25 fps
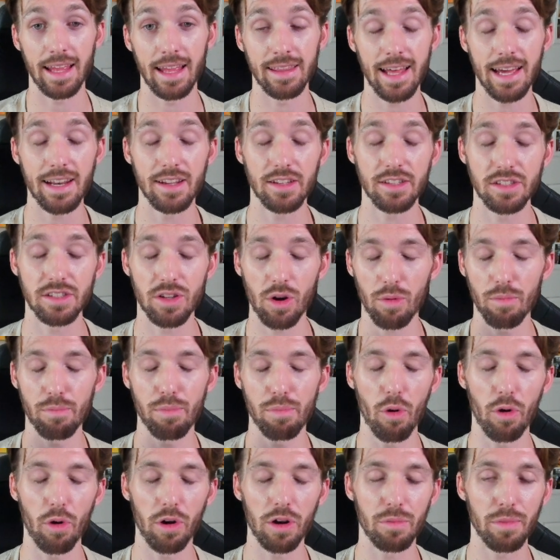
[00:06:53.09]
And that is so
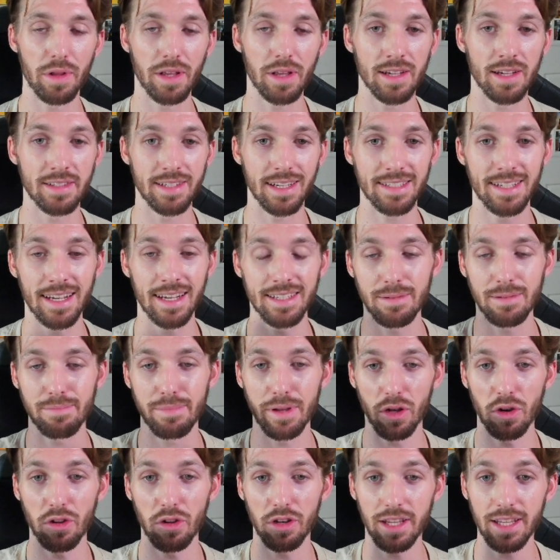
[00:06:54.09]
important, because
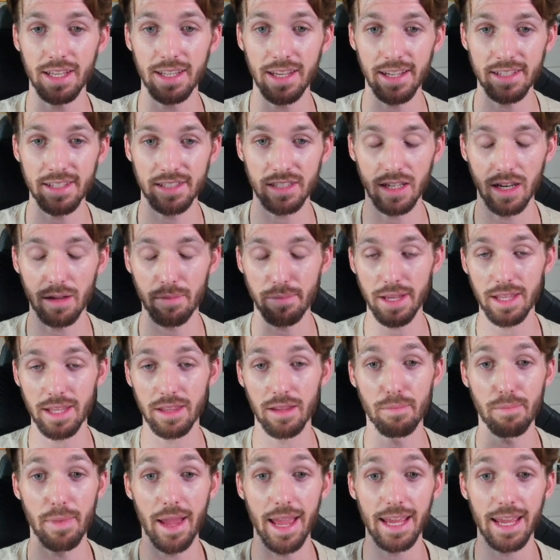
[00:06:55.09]
accessibility is going to be
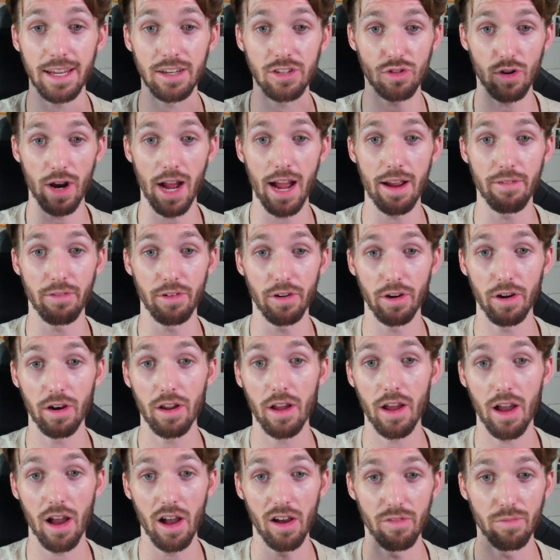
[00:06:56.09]
the main driver
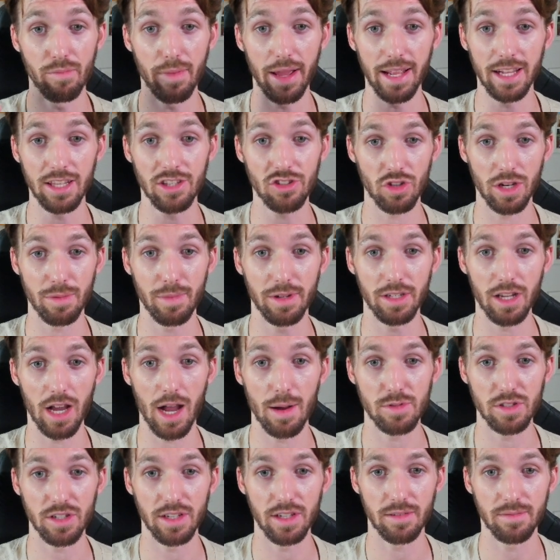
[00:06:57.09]
of mainstream
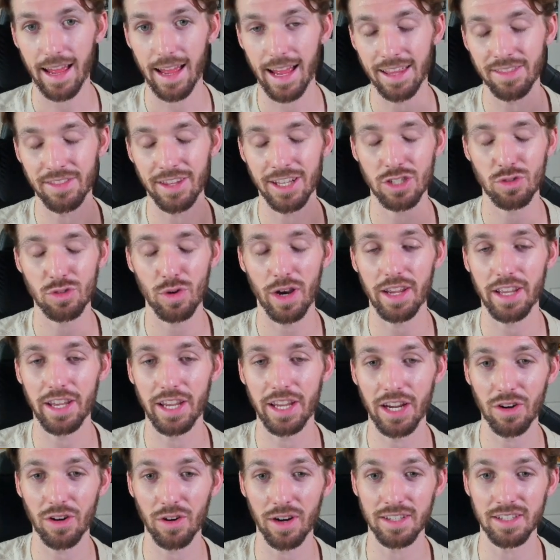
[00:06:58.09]
adoption. And this right
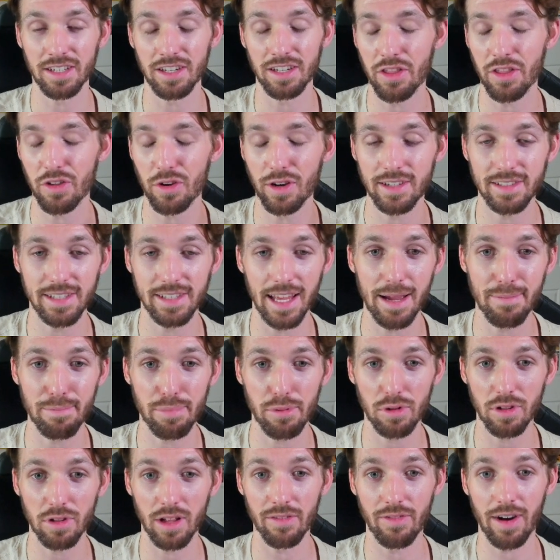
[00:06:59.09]
here is another example of